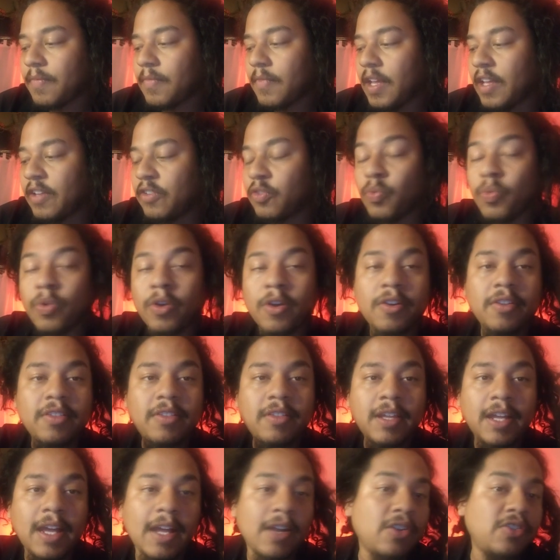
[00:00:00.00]
is worth
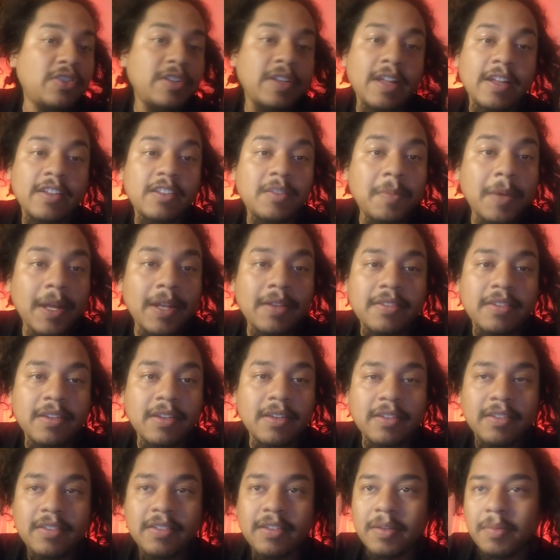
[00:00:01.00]
the energy that's spent
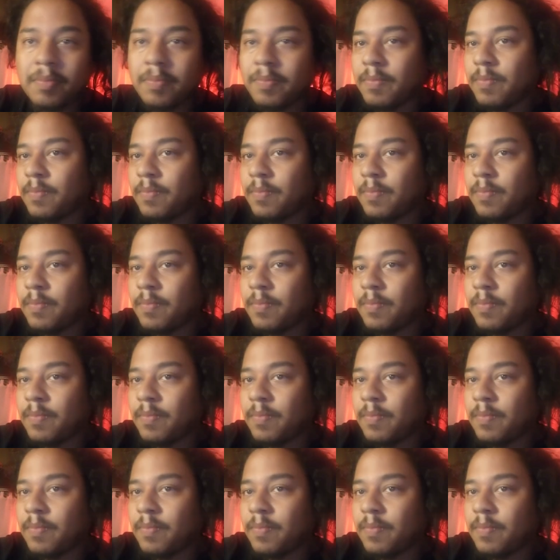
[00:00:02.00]
to